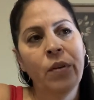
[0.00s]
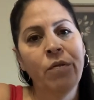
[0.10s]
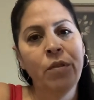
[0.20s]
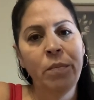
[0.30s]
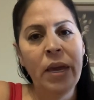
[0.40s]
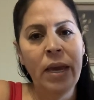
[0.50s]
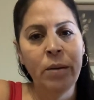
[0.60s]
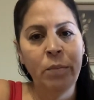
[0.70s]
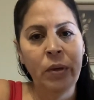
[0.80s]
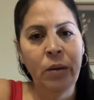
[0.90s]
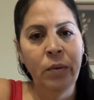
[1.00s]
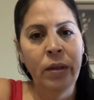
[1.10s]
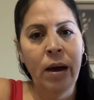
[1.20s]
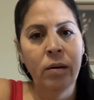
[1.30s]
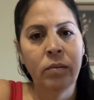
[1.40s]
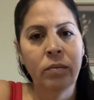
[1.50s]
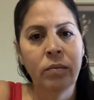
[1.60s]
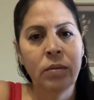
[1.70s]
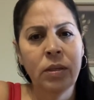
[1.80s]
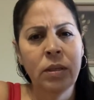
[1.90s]
from A to B without
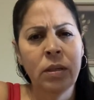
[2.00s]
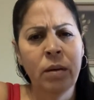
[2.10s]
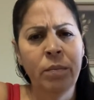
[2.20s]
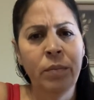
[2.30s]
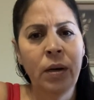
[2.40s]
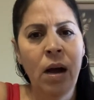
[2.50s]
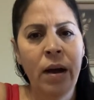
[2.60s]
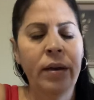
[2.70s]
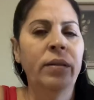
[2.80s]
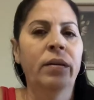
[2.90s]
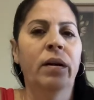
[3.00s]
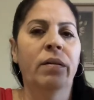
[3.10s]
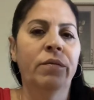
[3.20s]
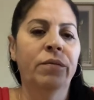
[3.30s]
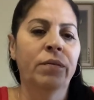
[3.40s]
some kind of